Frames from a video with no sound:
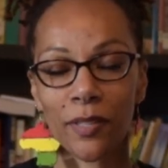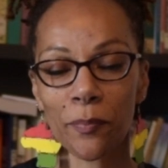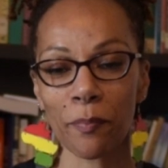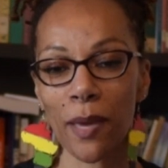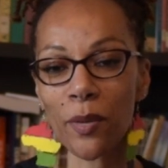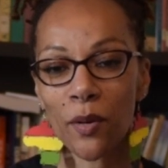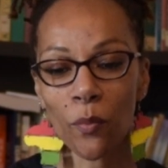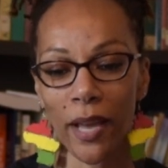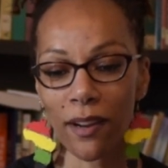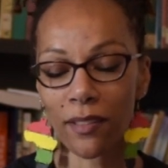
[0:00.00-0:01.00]
may be
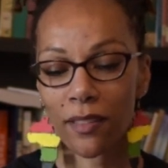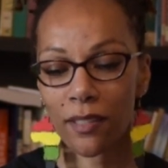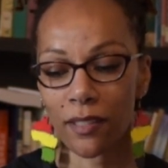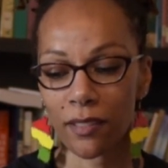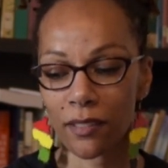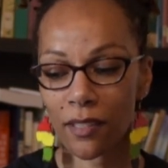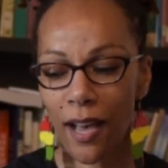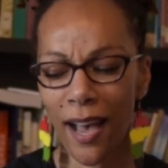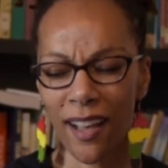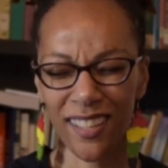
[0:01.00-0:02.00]
aware, the
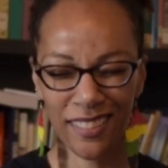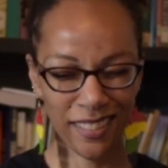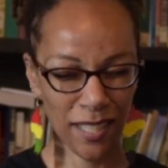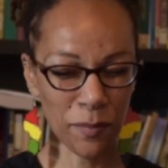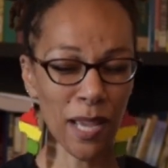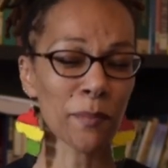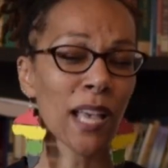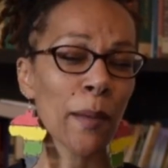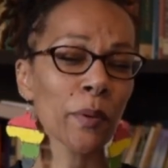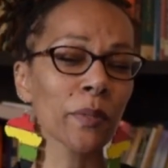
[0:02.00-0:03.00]
hi sometimes
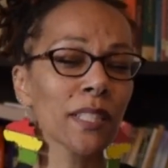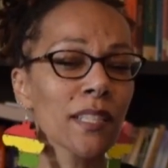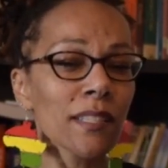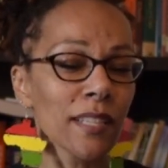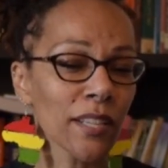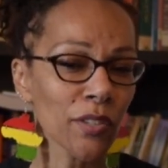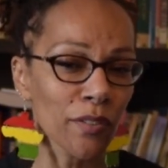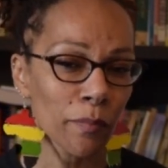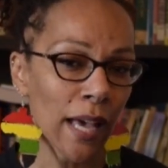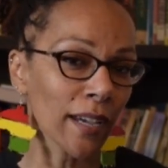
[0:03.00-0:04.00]
hyper-religious nature
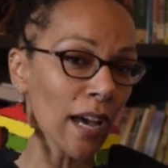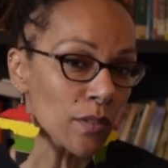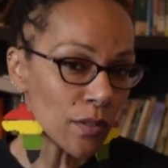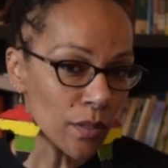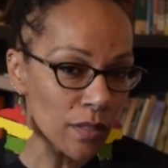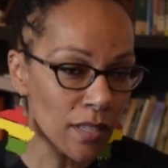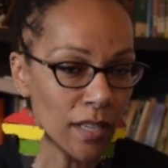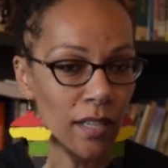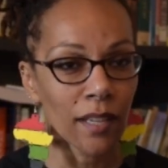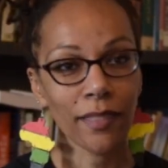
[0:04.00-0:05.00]
of black households,
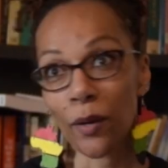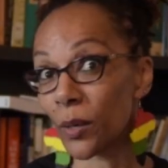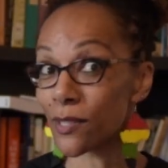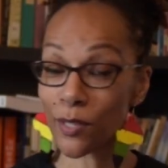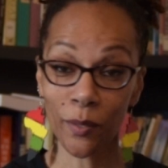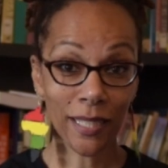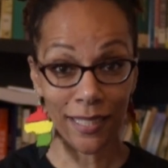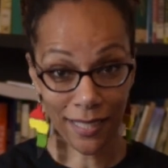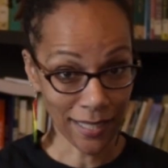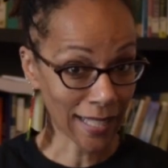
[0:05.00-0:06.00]
there was no
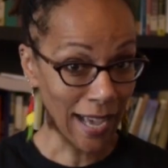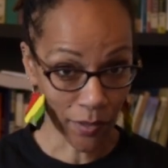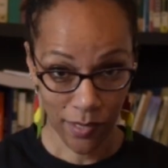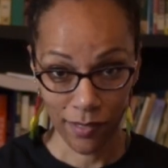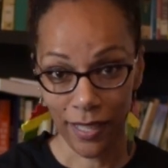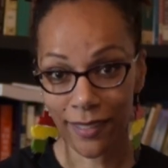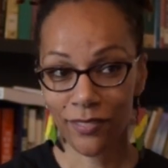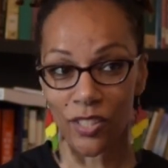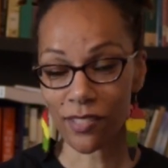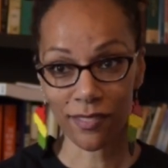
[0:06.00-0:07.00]
D&D in the house,
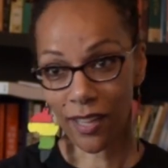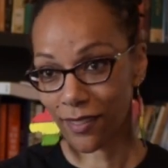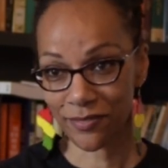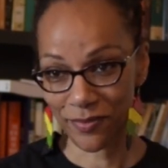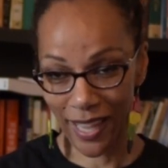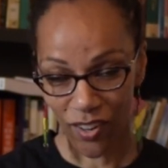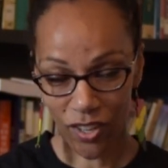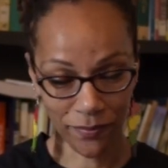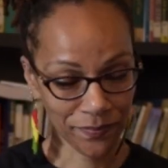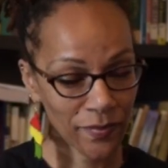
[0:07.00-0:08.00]
like just none at all.